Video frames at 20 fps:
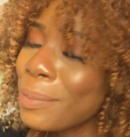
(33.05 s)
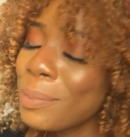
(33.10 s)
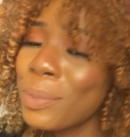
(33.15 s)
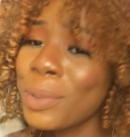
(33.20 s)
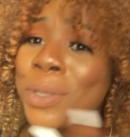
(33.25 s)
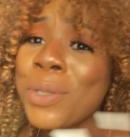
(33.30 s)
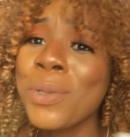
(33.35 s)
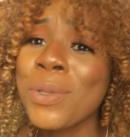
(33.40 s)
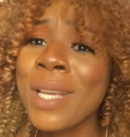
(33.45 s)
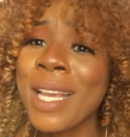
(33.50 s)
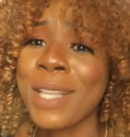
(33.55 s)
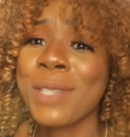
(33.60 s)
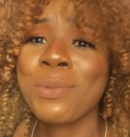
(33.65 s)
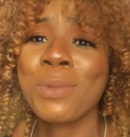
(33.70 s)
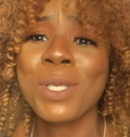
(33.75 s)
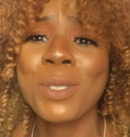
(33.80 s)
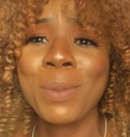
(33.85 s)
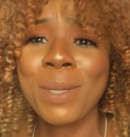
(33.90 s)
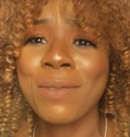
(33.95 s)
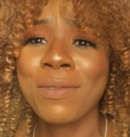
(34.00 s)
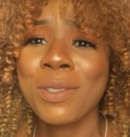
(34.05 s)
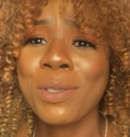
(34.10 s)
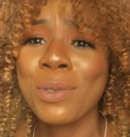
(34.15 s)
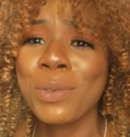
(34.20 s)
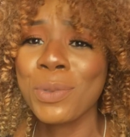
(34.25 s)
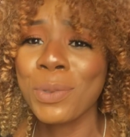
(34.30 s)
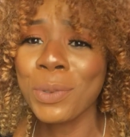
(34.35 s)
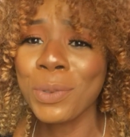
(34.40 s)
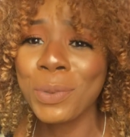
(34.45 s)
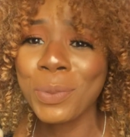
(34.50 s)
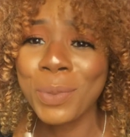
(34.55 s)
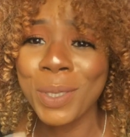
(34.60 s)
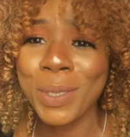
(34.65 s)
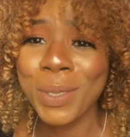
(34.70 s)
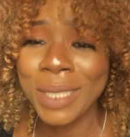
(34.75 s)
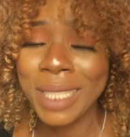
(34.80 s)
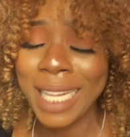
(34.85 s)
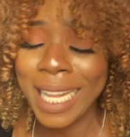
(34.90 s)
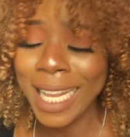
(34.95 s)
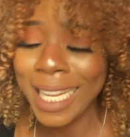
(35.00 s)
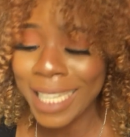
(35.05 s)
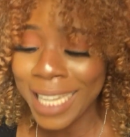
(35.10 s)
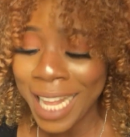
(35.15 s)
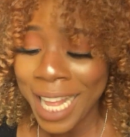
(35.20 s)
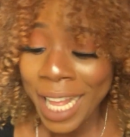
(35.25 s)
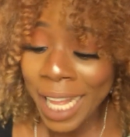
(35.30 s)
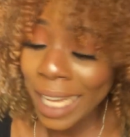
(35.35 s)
but you guys watch my videos all the way to the end.